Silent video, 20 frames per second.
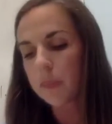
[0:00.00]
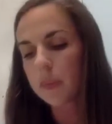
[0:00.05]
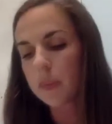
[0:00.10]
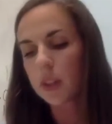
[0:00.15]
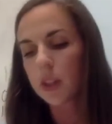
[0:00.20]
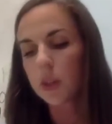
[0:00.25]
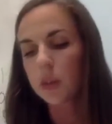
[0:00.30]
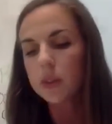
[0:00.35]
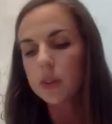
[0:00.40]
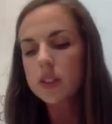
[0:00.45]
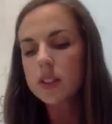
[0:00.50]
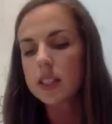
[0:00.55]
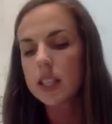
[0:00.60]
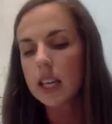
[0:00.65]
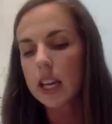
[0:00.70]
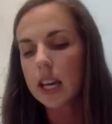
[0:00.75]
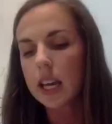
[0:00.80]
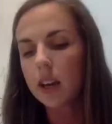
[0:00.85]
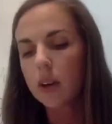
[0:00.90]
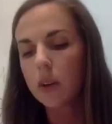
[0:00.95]
You'll
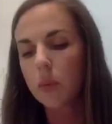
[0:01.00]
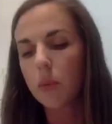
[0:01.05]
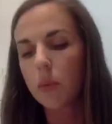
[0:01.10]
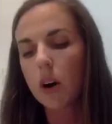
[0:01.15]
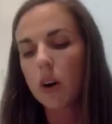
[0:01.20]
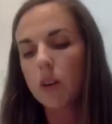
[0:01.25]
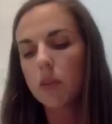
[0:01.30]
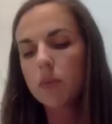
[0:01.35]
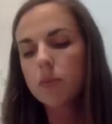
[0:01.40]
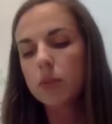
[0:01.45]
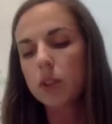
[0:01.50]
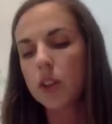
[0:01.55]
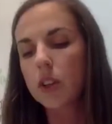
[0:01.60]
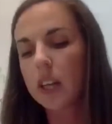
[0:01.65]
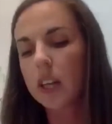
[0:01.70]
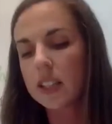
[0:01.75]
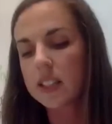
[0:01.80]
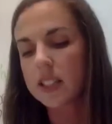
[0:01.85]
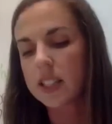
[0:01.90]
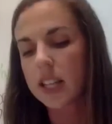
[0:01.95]
see, well, you
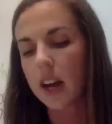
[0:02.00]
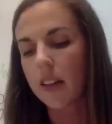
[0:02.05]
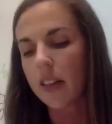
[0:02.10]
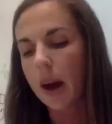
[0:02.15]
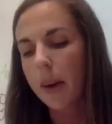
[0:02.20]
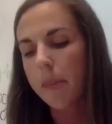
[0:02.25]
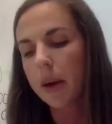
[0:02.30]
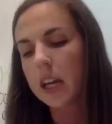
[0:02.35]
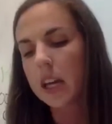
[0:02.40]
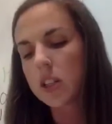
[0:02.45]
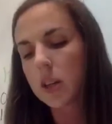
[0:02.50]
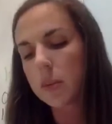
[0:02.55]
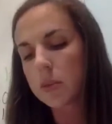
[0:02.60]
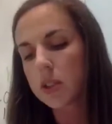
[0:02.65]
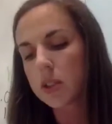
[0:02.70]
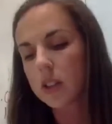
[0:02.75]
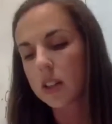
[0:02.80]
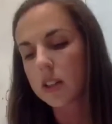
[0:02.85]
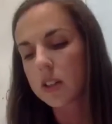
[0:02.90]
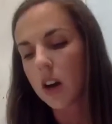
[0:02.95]
can stay on that page. I'm
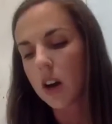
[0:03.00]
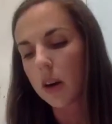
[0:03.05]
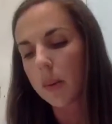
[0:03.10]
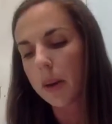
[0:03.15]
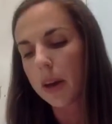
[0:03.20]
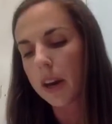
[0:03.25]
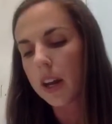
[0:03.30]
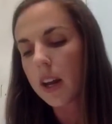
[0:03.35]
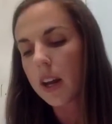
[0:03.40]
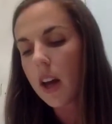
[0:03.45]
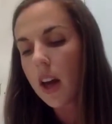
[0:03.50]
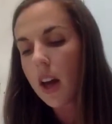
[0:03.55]
just going to talk about it.